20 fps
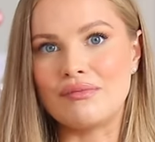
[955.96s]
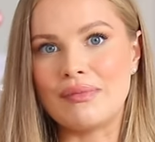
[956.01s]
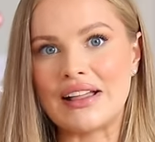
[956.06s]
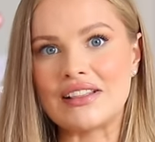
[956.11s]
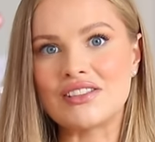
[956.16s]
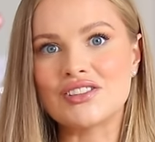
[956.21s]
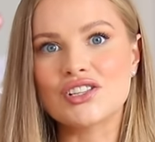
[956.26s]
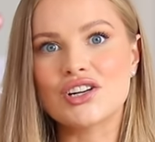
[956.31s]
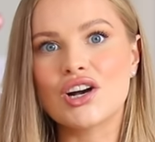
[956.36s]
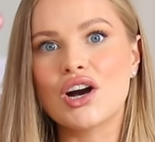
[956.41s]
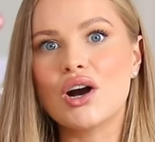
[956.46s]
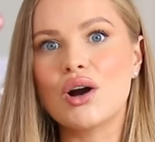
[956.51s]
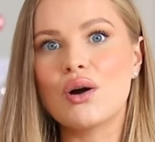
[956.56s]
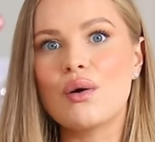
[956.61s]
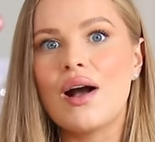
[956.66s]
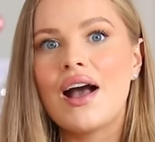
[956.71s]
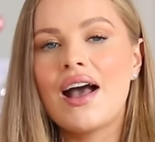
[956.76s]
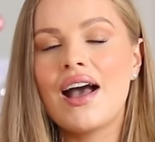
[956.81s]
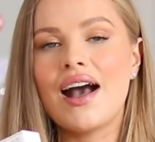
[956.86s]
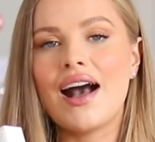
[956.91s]
of months
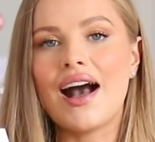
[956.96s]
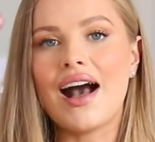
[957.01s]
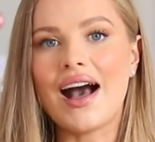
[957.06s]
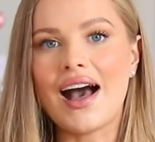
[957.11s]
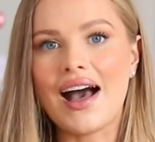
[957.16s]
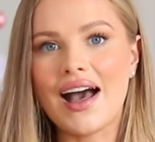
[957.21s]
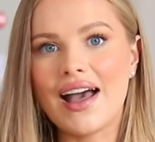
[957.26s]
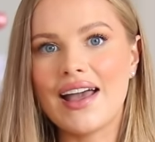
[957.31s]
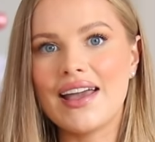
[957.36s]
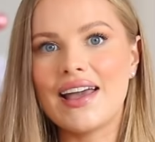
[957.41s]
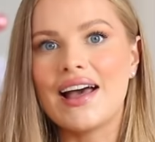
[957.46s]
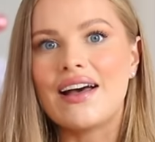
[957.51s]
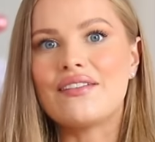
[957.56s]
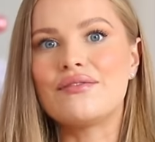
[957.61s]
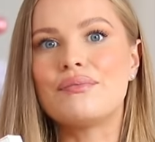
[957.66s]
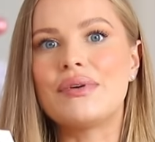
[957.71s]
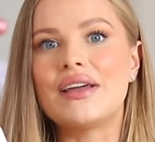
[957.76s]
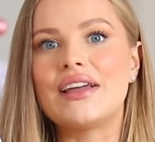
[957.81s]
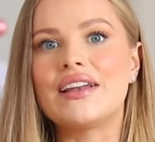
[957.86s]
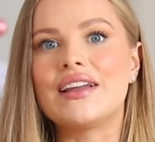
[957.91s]
ago. I
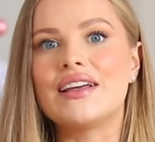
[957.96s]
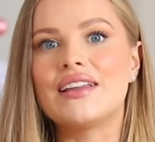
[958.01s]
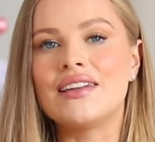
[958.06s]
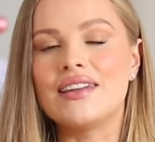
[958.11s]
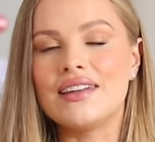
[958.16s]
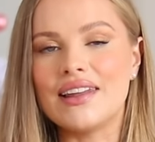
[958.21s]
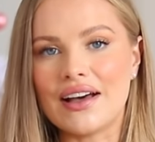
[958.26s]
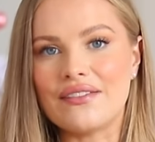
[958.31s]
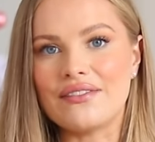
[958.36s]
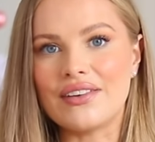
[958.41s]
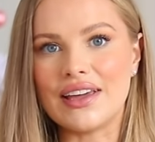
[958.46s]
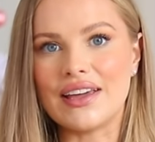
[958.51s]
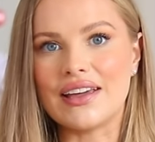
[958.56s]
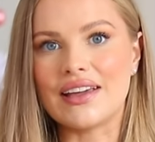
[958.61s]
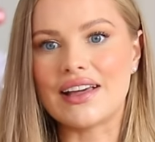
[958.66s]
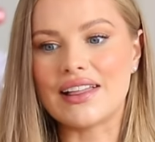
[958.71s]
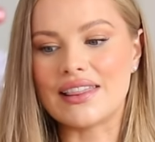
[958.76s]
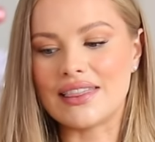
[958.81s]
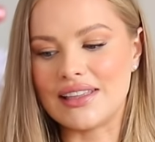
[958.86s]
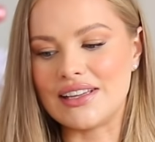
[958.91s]
have been
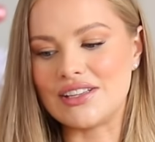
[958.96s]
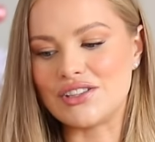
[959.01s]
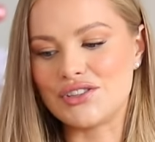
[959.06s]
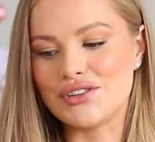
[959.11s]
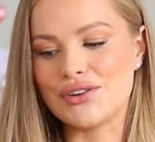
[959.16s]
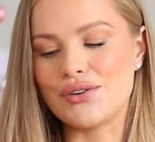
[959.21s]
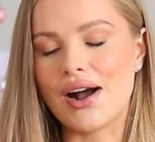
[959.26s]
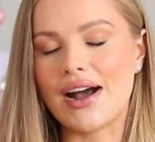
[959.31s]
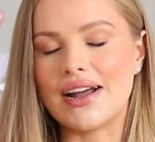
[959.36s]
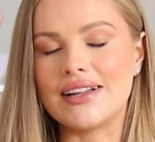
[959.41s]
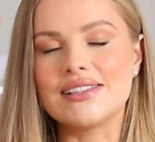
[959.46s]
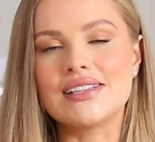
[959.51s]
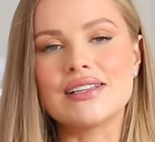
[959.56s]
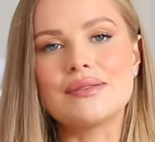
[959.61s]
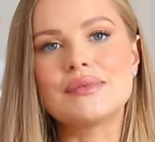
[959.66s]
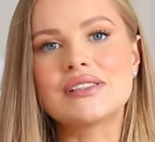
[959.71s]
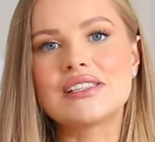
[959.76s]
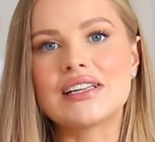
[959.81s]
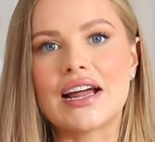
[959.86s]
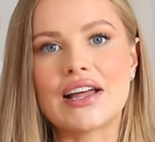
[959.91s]
loving these two
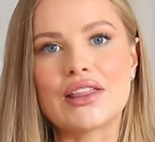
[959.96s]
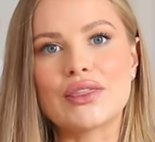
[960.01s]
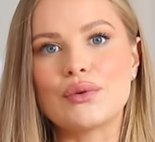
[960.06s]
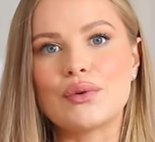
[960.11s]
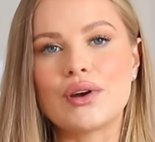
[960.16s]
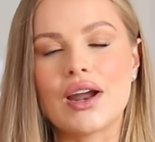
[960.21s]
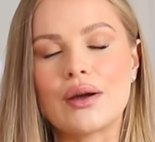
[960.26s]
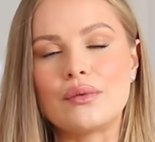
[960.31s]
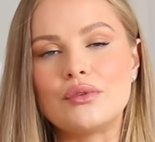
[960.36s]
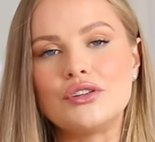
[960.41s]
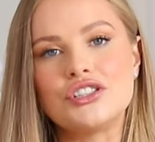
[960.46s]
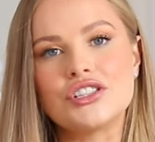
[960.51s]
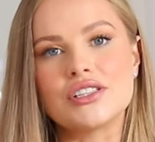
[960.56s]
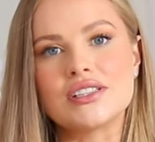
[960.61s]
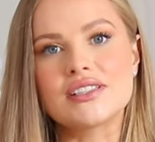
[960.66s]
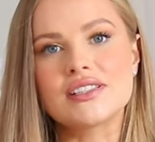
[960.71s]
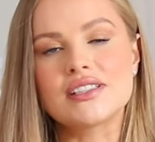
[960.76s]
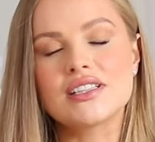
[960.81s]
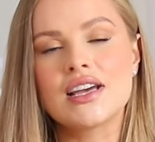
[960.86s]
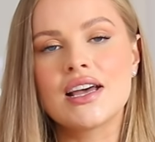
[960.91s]
items, and I thought I would
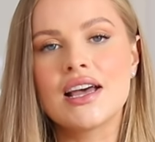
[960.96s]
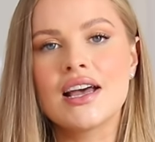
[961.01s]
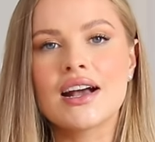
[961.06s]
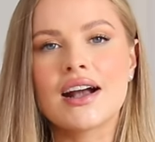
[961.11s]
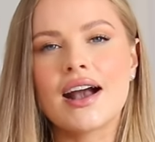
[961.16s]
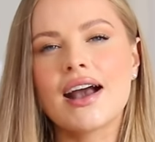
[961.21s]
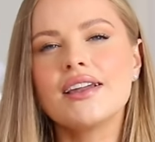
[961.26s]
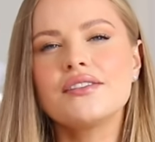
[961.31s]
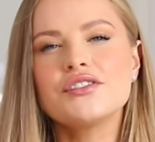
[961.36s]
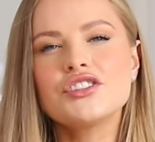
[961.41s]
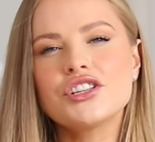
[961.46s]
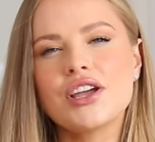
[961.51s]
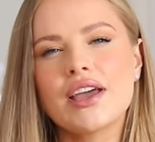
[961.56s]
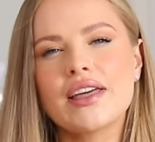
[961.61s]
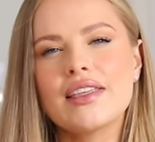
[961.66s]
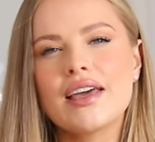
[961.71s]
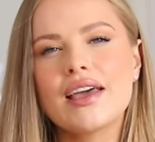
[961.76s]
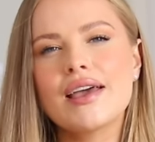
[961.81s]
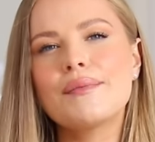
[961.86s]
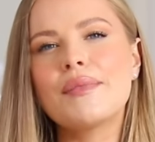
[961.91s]
just kind of
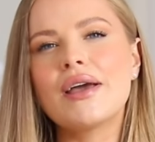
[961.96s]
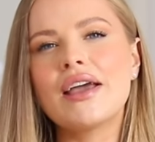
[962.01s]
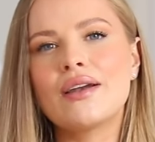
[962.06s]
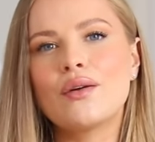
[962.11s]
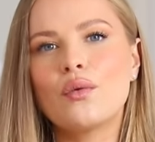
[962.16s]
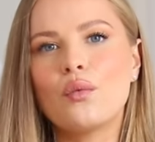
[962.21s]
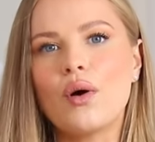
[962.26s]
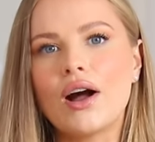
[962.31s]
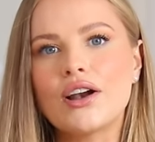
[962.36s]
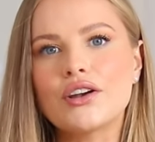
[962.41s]
share them in